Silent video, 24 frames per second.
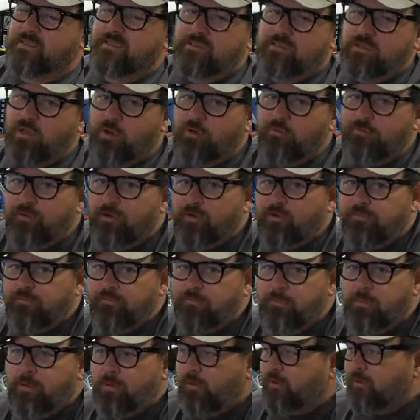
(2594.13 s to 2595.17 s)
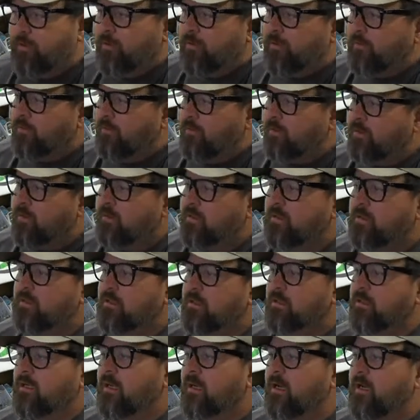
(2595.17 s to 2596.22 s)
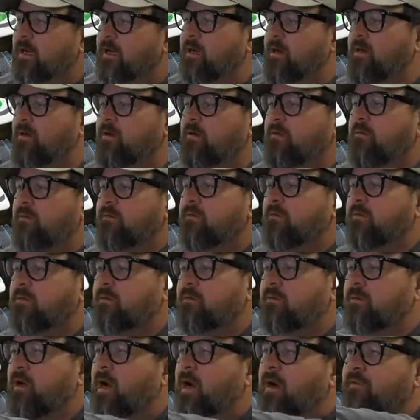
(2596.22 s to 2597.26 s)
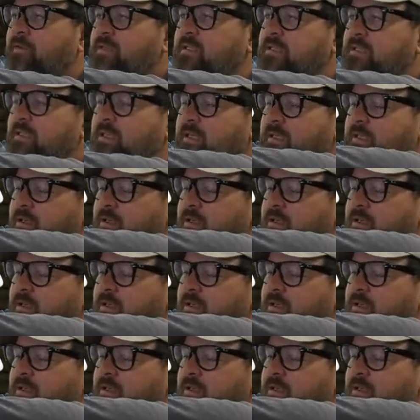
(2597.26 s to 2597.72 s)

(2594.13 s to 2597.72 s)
is all very familiar. Obviously,